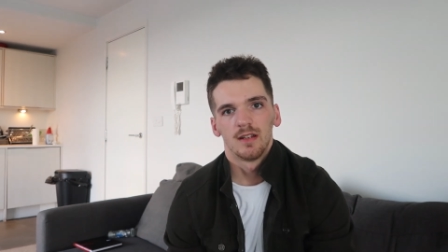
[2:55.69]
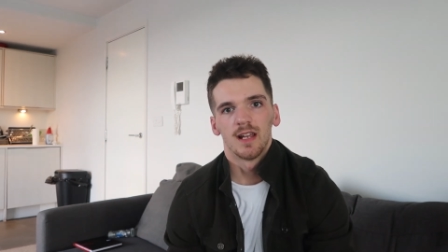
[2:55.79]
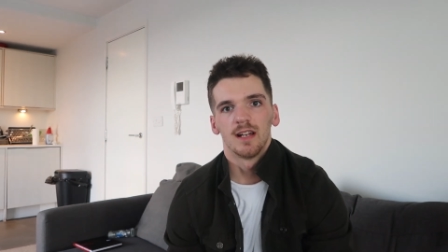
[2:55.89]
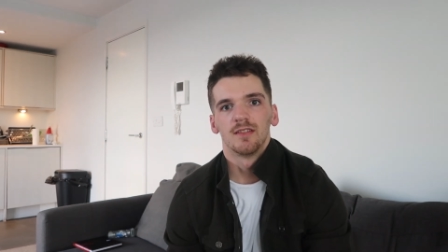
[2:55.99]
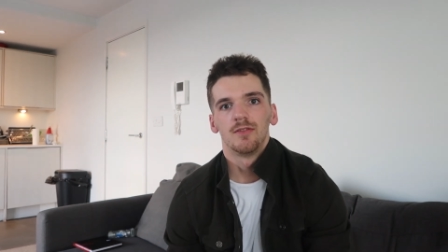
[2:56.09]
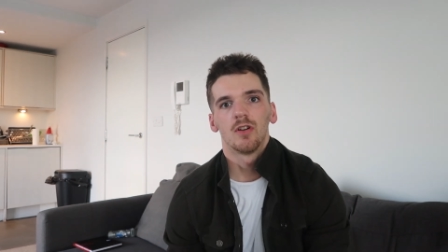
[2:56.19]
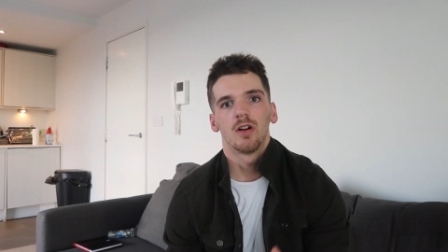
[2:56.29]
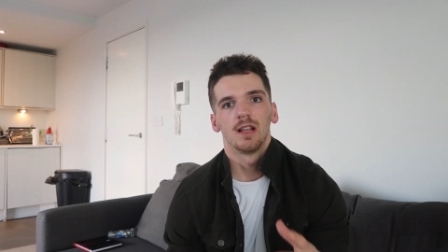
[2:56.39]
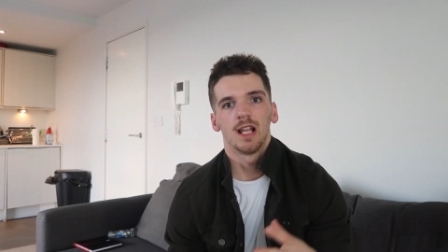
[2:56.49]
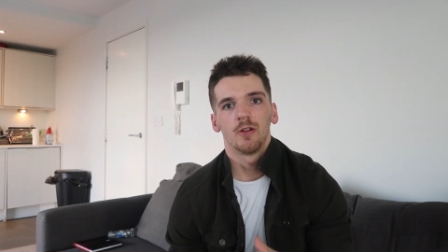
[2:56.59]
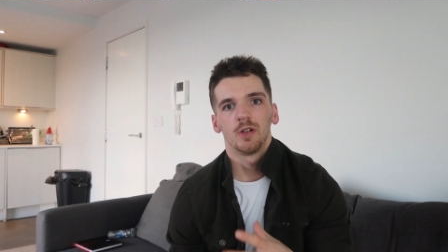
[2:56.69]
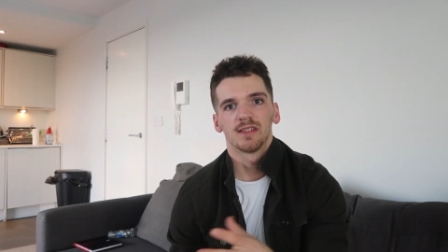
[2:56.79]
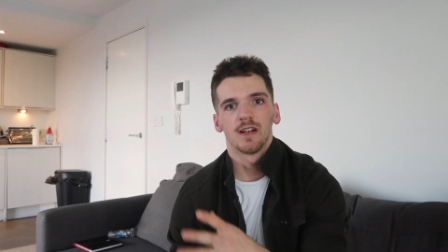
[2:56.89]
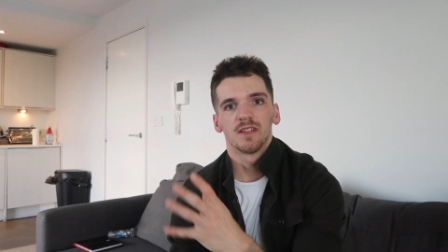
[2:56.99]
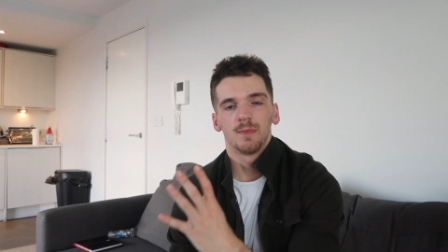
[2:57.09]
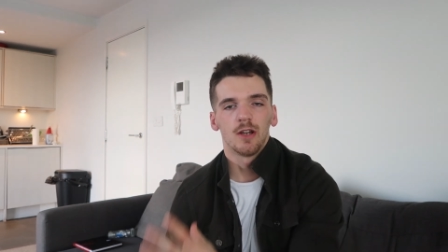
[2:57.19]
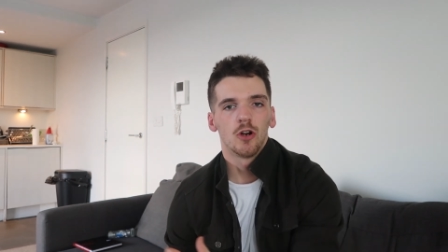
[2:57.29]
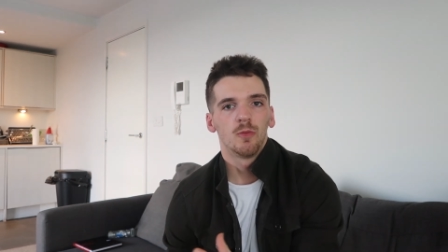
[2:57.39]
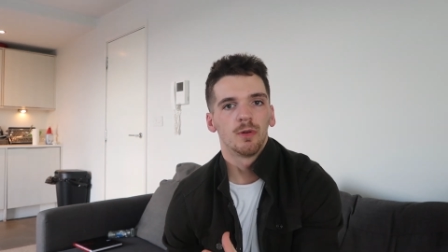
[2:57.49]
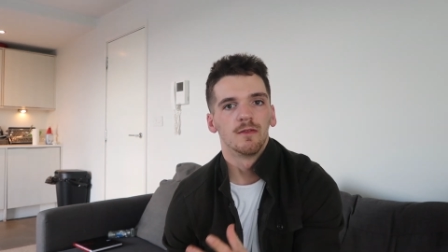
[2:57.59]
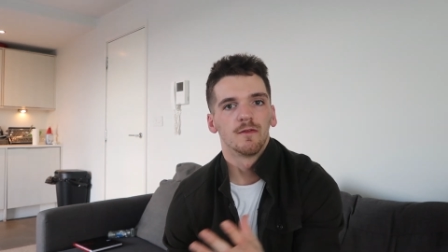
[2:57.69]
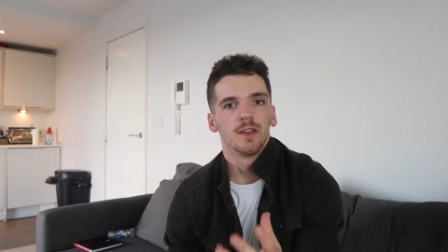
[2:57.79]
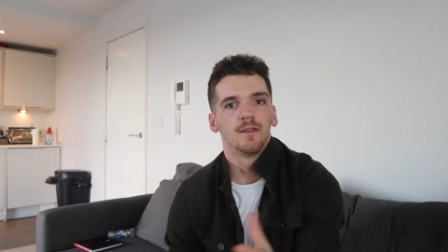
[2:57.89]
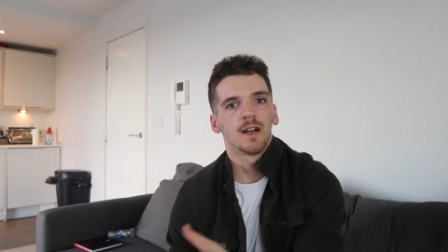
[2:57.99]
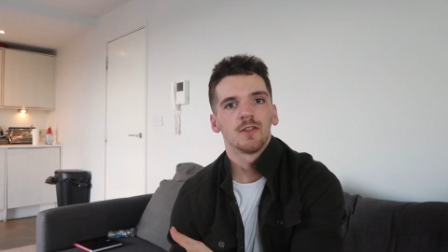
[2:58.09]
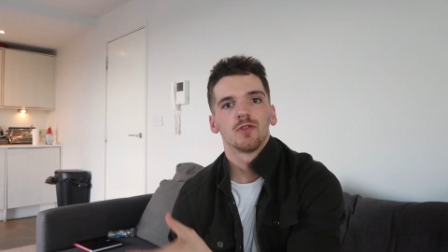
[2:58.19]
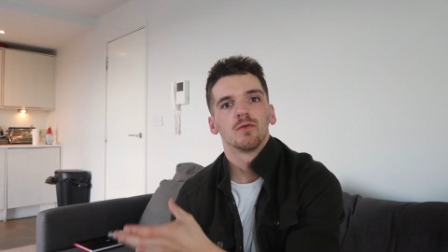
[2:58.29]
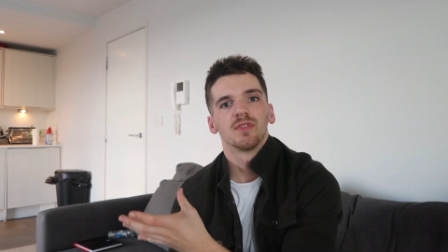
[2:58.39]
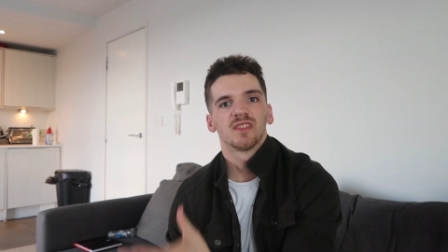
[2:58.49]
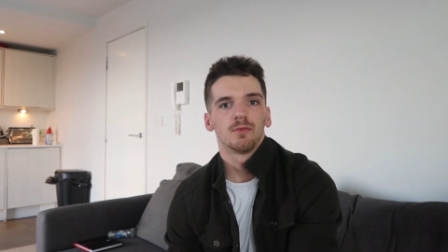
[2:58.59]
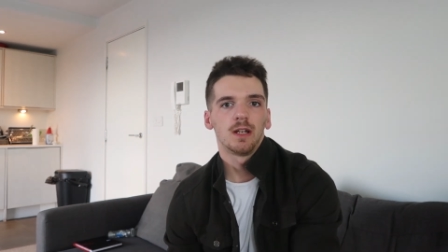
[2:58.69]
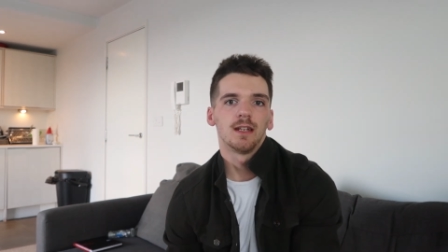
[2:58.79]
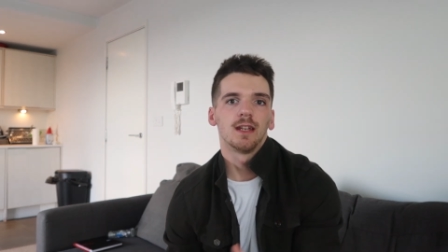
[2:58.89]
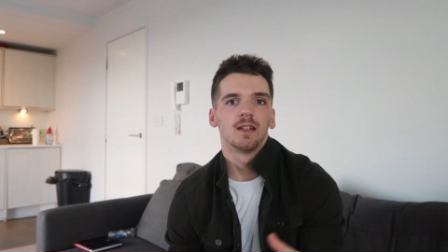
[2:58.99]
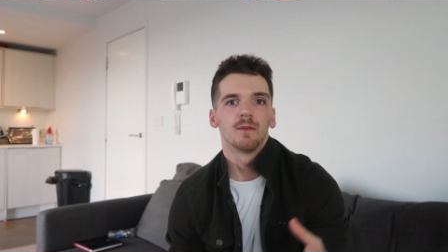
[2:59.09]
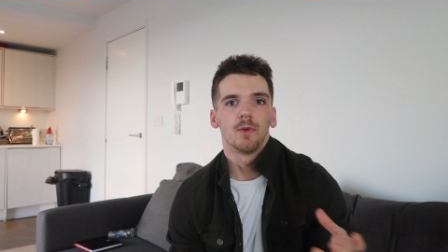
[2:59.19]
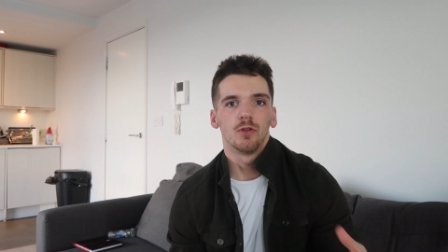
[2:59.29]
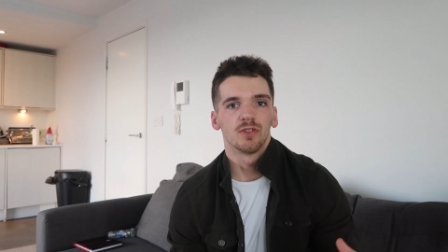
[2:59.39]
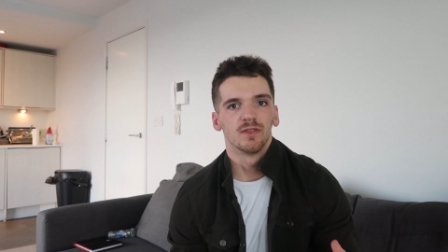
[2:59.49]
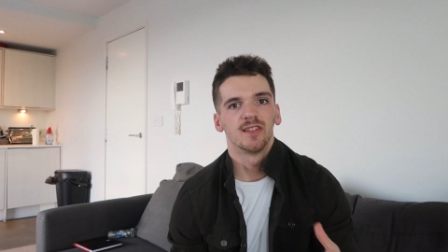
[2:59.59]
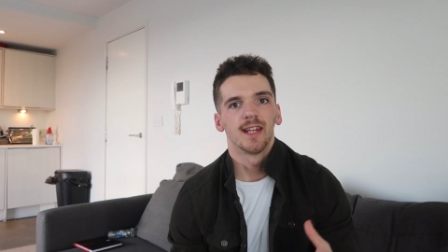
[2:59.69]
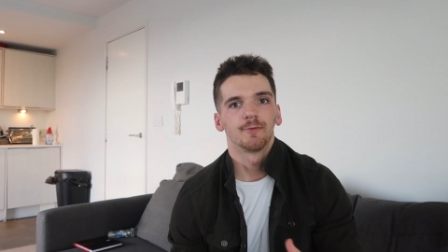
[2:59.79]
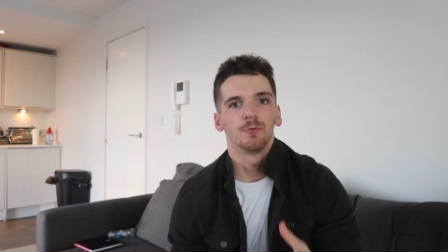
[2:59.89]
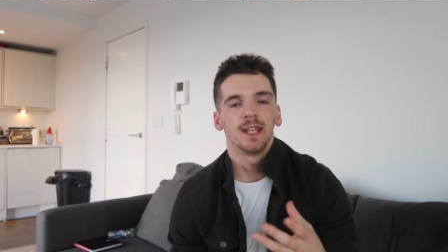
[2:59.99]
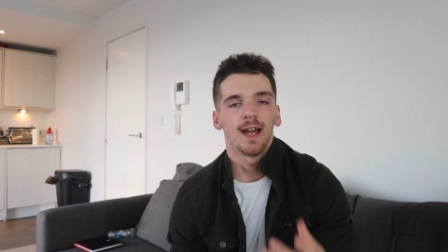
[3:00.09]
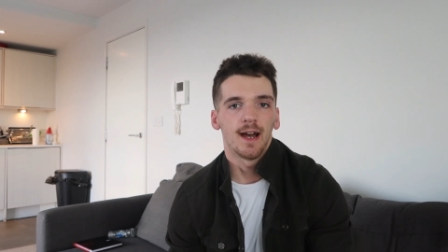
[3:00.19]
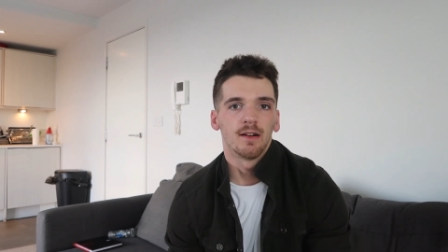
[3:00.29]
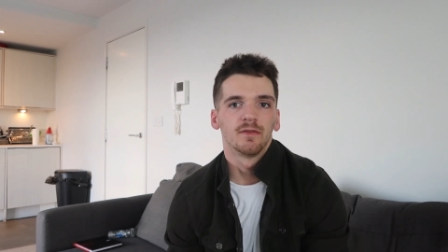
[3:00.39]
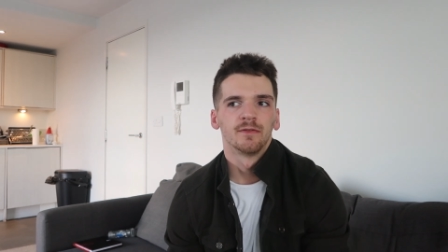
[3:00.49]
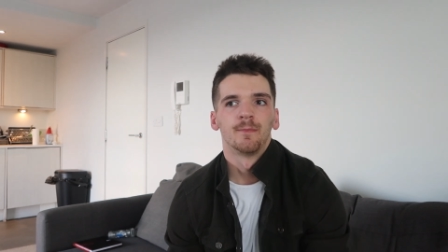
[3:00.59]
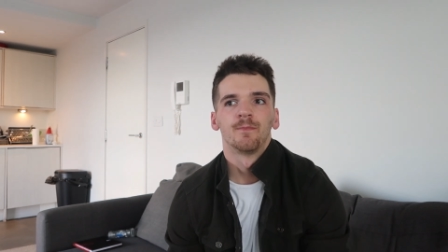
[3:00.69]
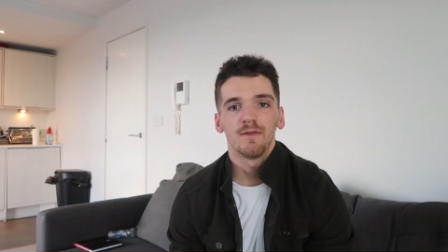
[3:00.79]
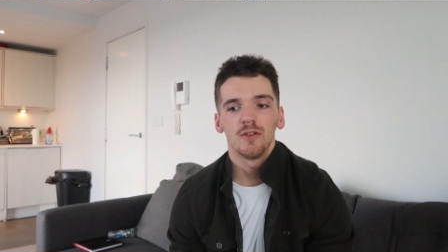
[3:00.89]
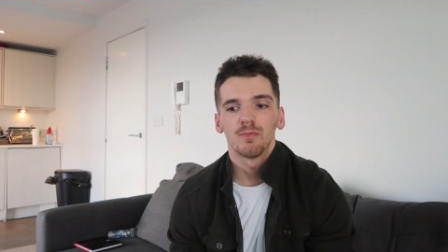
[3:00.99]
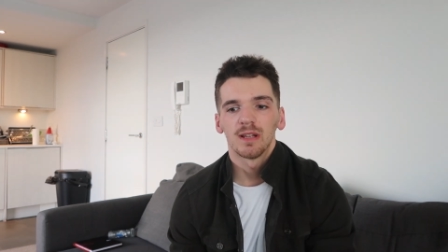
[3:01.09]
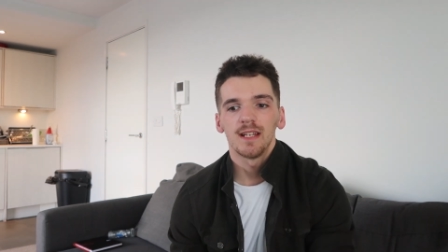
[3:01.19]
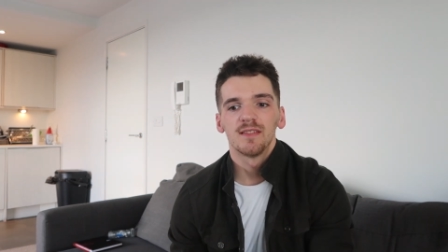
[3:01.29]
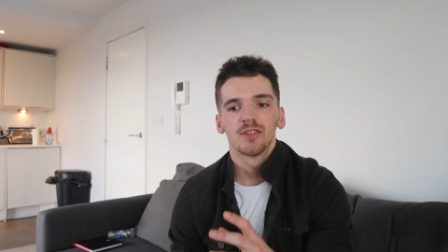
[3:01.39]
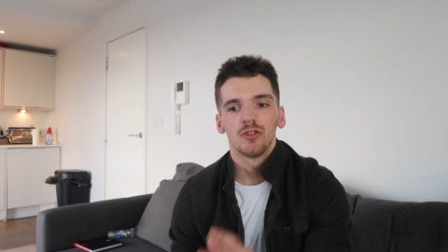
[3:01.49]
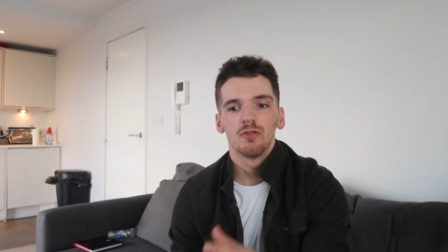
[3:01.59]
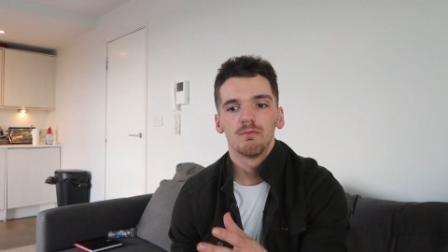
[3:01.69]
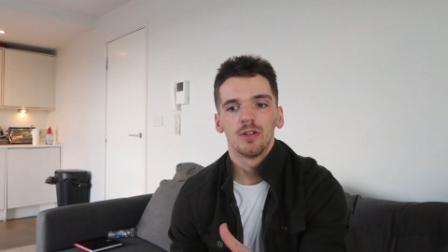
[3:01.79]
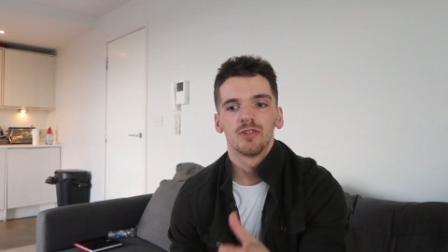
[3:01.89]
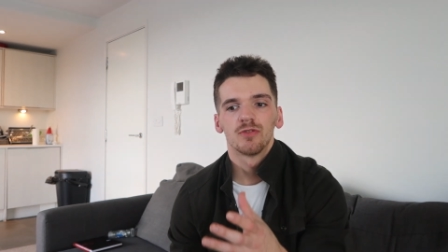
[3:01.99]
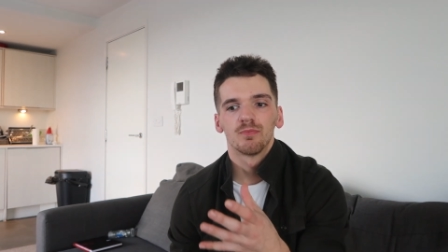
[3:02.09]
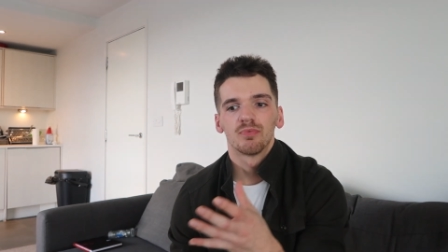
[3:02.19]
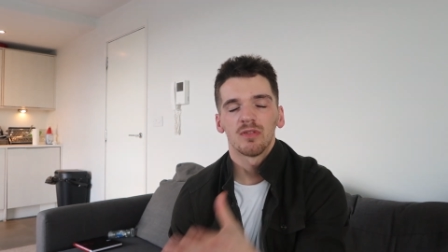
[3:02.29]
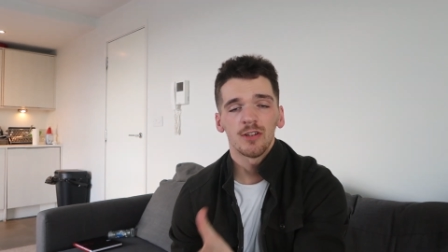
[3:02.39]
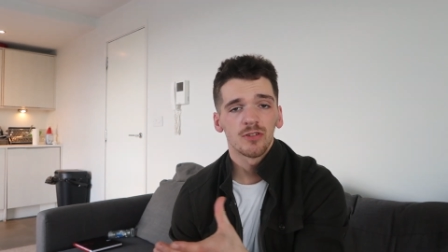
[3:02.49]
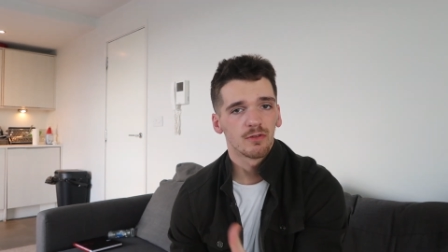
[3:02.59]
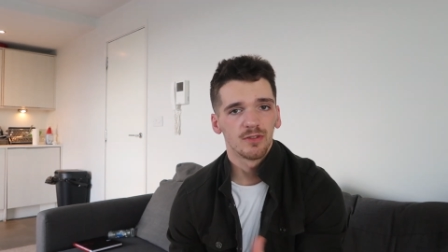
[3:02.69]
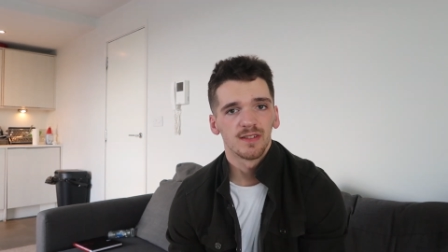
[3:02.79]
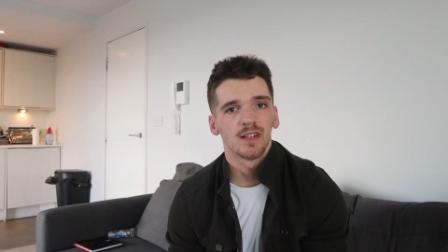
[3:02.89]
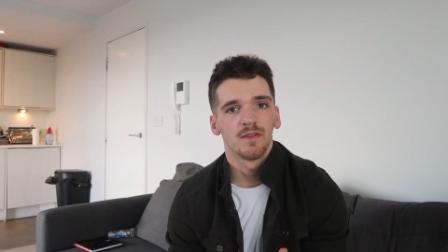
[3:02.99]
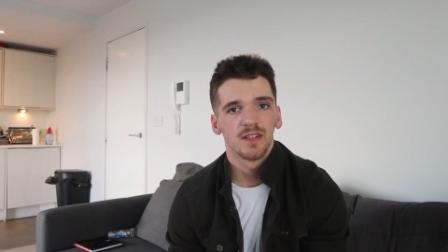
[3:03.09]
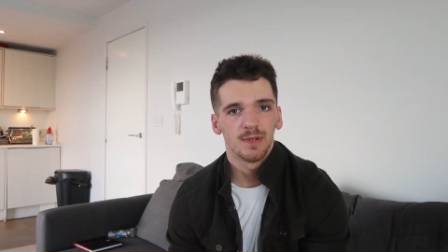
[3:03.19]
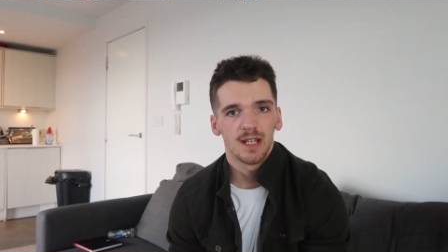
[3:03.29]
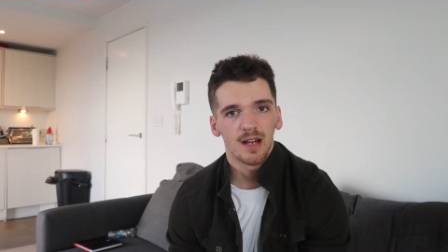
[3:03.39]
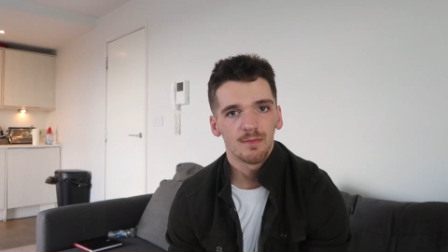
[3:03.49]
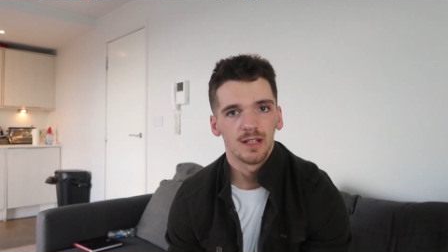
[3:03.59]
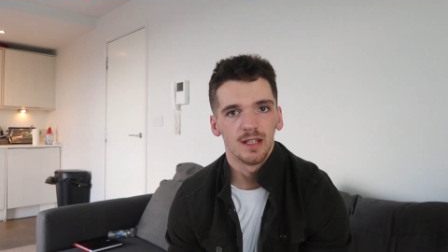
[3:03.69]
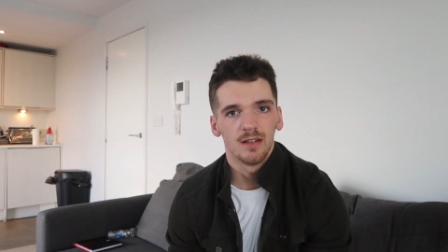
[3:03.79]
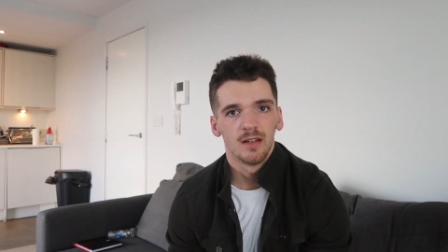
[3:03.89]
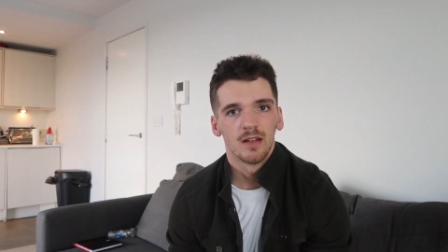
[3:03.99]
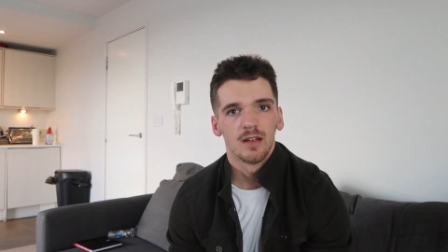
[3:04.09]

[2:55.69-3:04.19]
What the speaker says: That is not allowing yourself to be open for the natural swing in emotions that we have. If you place too much pressure on yourself to be happy,